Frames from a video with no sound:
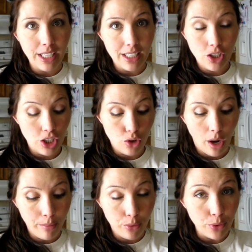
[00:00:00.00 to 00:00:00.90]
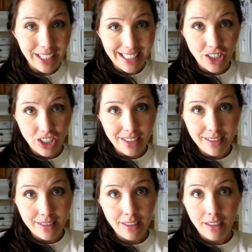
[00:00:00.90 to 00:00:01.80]
she's dropped 3
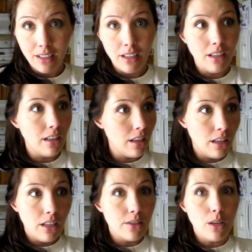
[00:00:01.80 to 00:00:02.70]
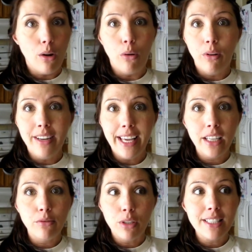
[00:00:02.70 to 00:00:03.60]
inches. So
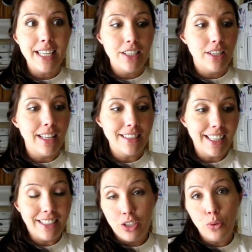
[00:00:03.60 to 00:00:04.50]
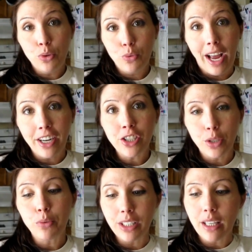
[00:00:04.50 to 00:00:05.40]
-1 station, that's like, she was
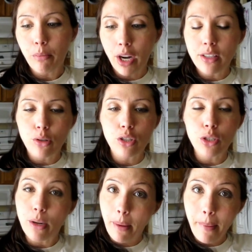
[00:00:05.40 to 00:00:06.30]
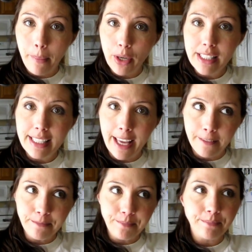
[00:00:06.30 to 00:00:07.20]
actually really impressed. So she stripped my membranes
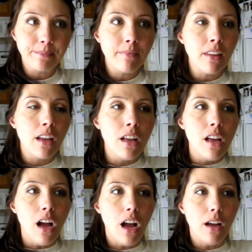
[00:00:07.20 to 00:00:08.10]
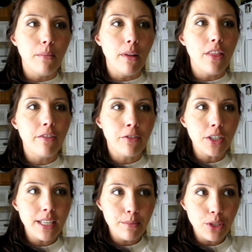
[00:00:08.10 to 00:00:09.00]
again. The
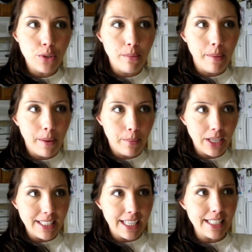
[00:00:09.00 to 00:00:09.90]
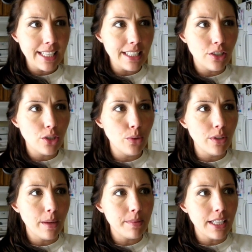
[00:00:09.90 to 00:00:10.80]
first time she stripped my membranes, I guess I didn't do
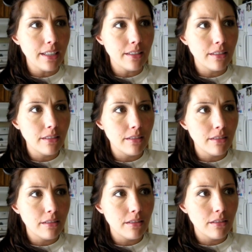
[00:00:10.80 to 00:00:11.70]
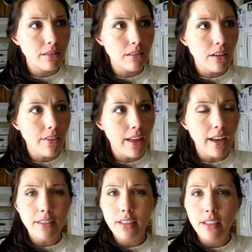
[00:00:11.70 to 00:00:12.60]
an update on
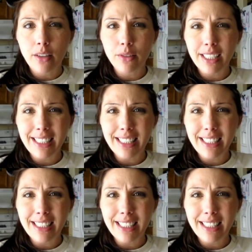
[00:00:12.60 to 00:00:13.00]
that. I don't think I